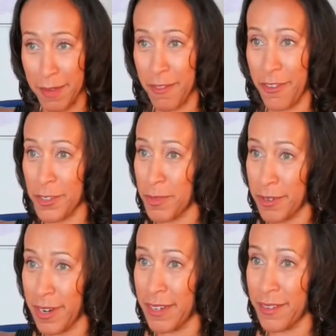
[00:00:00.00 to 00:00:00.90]
I'm the first one to
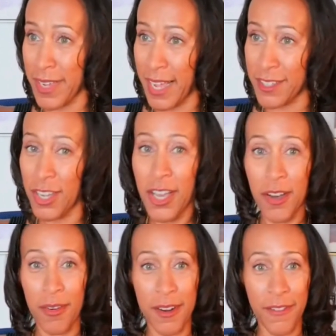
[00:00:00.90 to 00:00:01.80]
graduate in college,
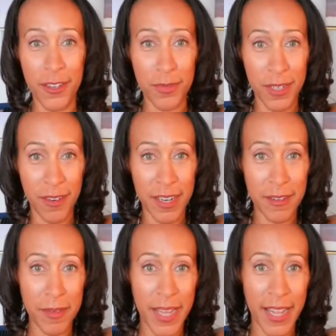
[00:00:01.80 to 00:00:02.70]
one of the first one to
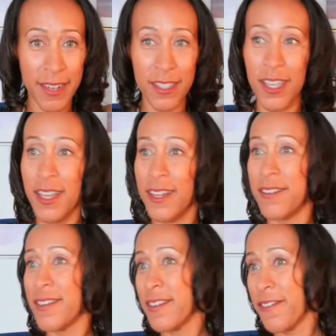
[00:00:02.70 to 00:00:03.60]
graduate in college,
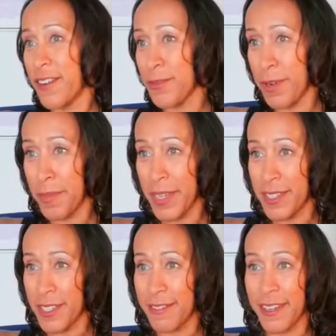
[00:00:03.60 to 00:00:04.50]
one of the first one to make
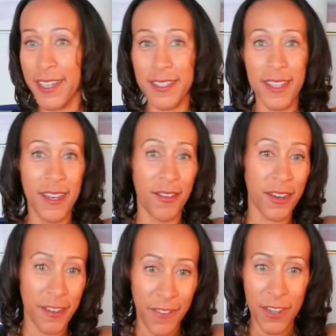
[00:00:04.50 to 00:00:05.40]
6 figures, one
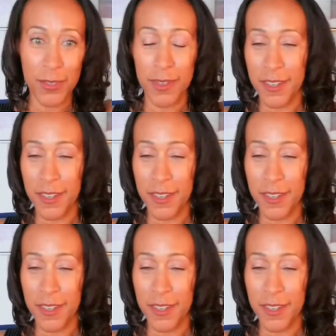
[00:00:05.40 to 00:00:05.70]
of the first.